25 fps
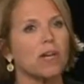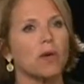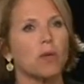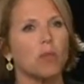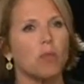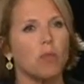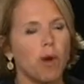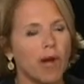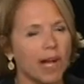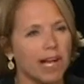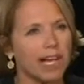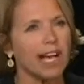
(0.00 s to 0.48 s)

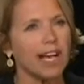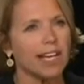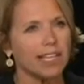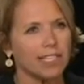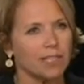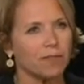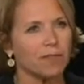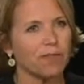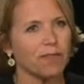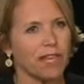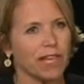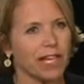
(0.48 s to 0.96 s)
What kinds
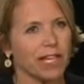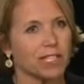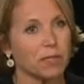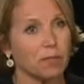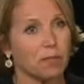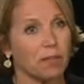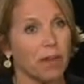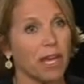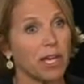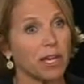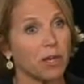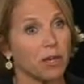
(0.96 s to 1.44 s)
of things
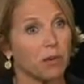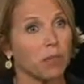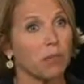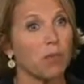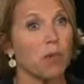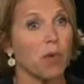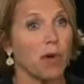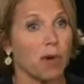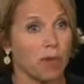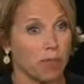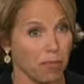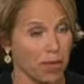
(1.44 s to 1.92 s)
make you
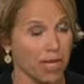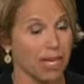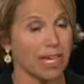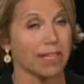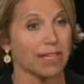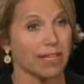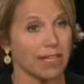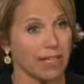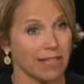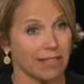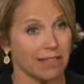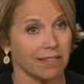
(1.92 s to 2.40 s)
more
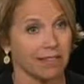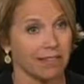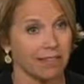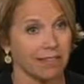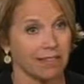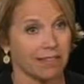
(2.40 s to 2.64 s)
appealing?